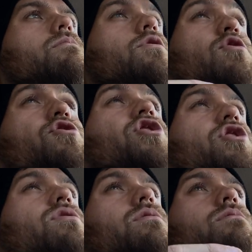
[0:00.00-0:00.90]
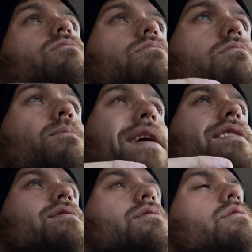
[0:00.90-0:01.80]
nutritional
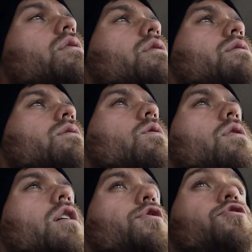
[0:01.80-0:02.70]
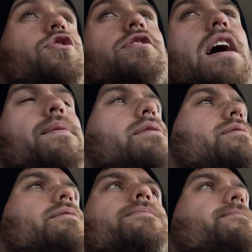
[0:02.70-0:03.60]
base or nutrition habits.
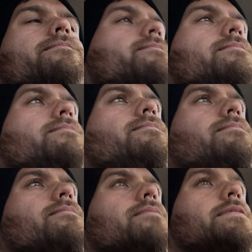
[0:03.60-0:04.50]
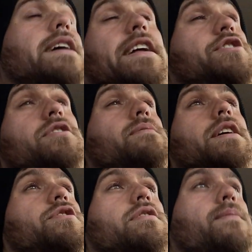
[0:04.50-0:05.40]
And it's just
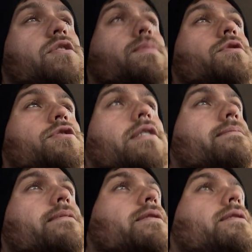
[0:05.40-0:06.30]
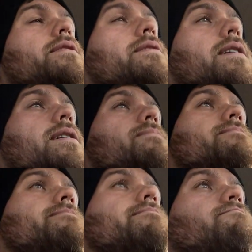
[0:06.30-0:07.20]
a bunch of bullshit.
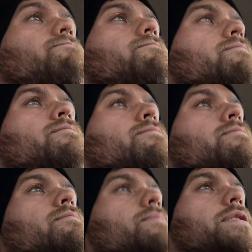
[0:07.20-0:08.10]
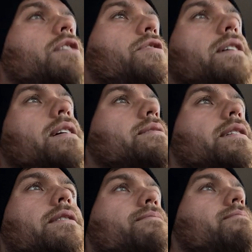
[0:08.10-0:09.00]
I'm telling you guys,
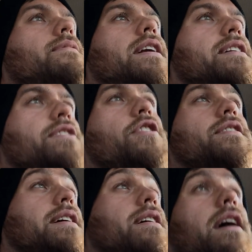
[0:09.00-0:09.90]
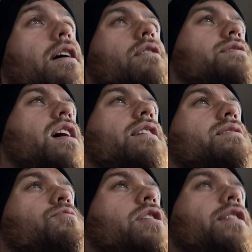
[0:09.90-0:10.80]
and I tell you because I care. It's not because
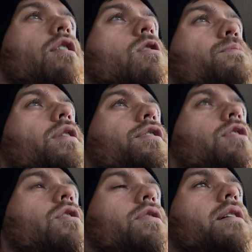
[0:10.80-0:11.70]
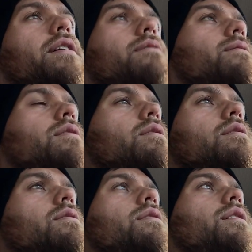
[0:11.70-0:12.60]
I'm trying to harp on y'all to
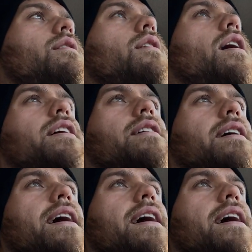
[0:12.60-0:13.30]
not eat like